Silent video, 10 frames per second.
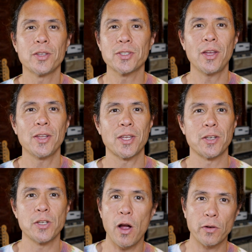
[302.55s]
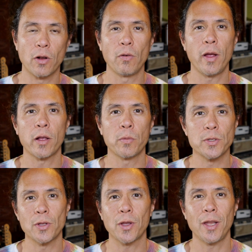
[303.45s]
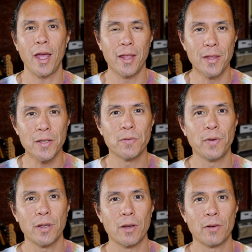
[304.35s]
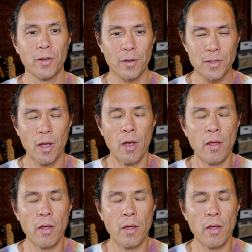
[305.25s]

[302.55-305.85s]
The studies that Dr. Greger was looking at in this video of his,